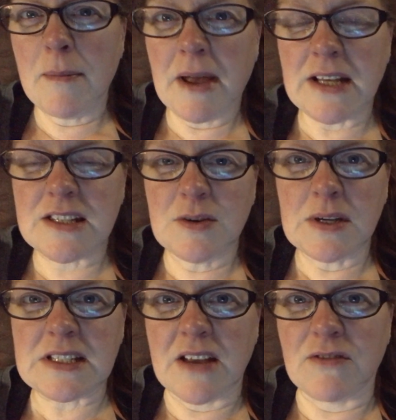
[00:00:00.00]
Mike's
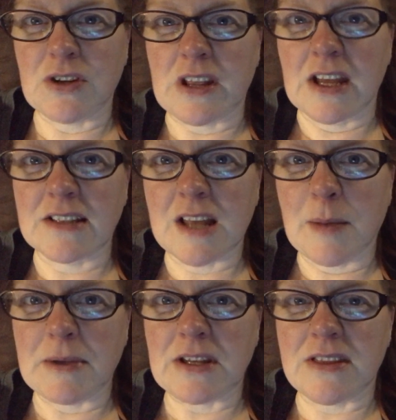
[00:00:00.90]
doing Denver things, I've
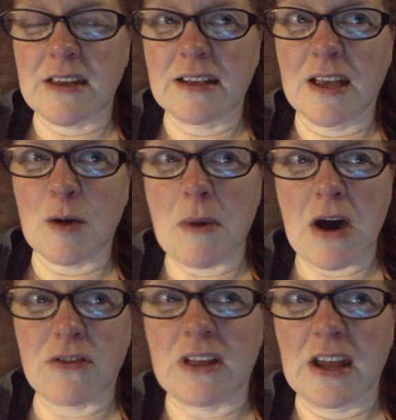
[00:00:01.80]
been thinking
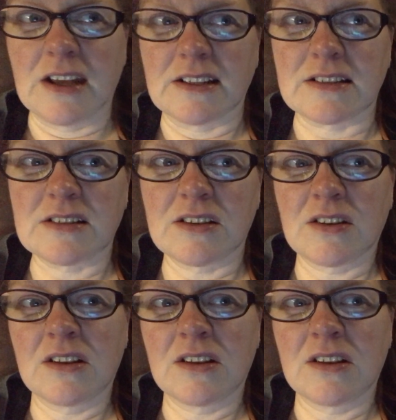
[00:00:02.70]
about things